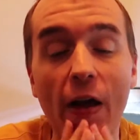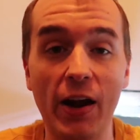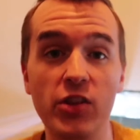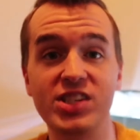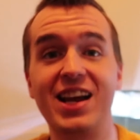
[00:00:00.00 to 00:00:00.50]
I
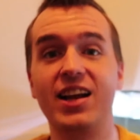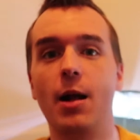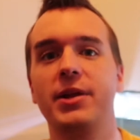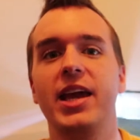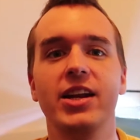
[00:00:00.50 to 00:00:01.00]
know this is kind of
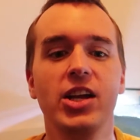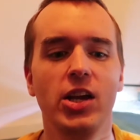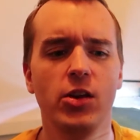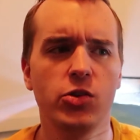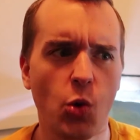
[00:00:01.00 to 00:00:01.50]
complicated,
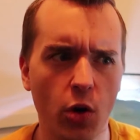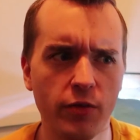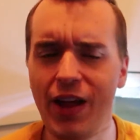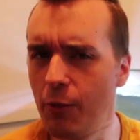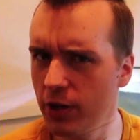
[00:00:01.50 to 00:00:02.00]
sort
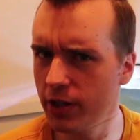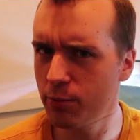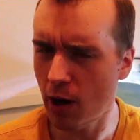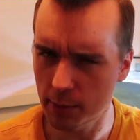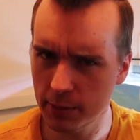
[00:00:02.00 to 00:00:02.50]
of, not really,
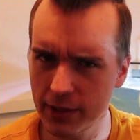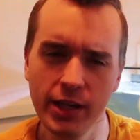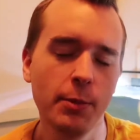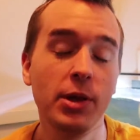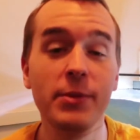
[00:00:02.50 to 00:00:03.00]
probably,
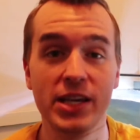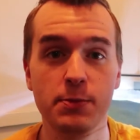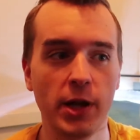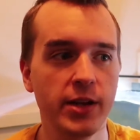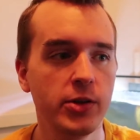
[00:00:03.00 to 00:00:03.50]
but let me
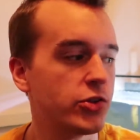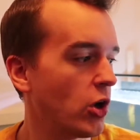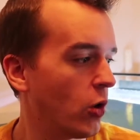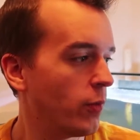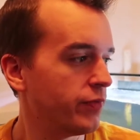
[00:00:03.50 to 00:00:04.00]
explain.
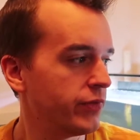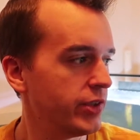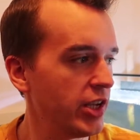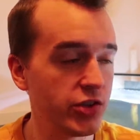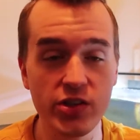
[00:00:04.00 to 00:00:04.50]
So
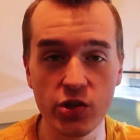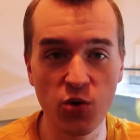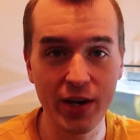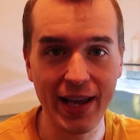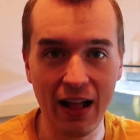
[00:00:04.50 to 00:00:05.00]
each of these is
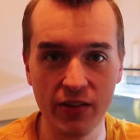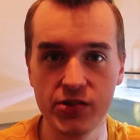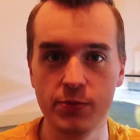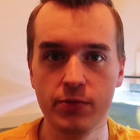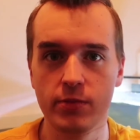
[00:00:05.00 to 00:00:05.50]
20
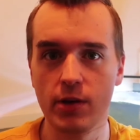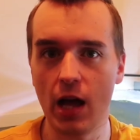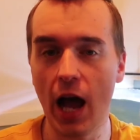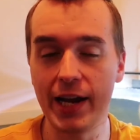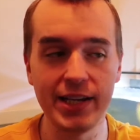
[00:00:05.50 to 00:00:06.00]
gallons.
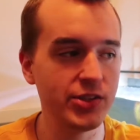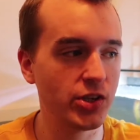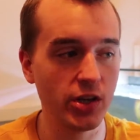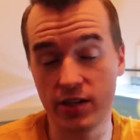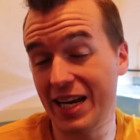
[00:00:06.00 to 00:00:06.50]
I need
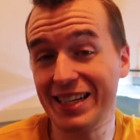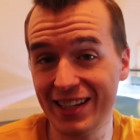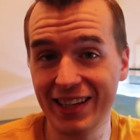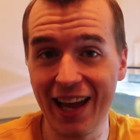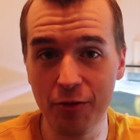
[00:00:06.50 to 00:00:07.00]
to
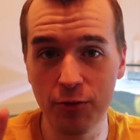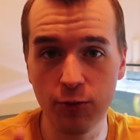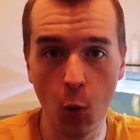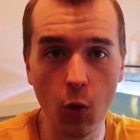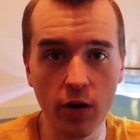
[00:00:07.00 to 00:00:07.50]
technically have
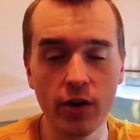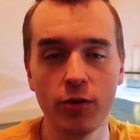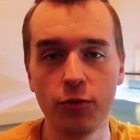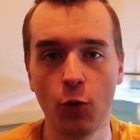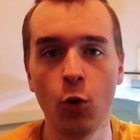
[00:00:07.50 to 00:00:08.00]
4
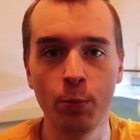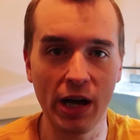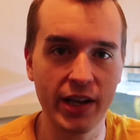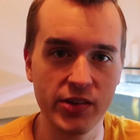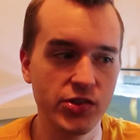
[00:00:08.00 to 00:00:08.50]
full
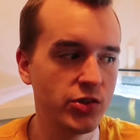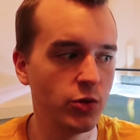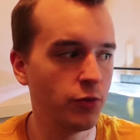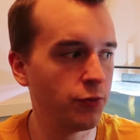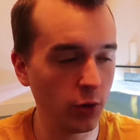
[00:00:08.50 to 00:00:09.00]
buckets
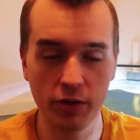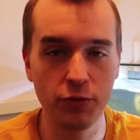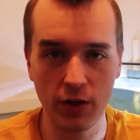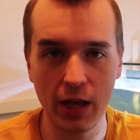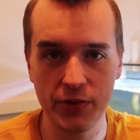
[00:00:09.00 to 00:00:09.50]
to fully
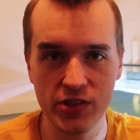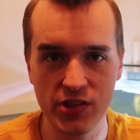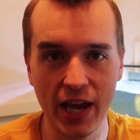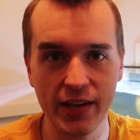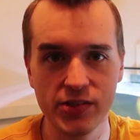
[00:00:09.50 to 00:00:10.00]
fill out these
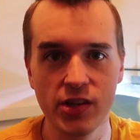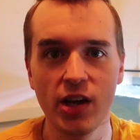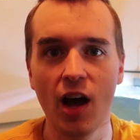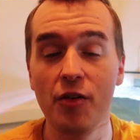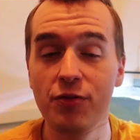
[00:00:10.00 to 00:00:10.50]
tanks
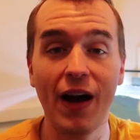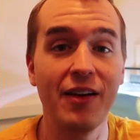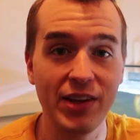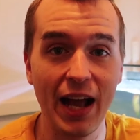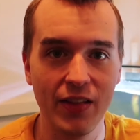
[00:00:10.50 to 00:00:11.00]
of
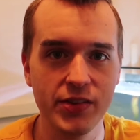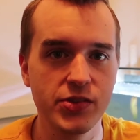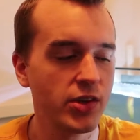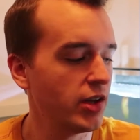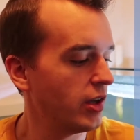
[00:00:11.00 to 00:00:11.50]
5 gallons.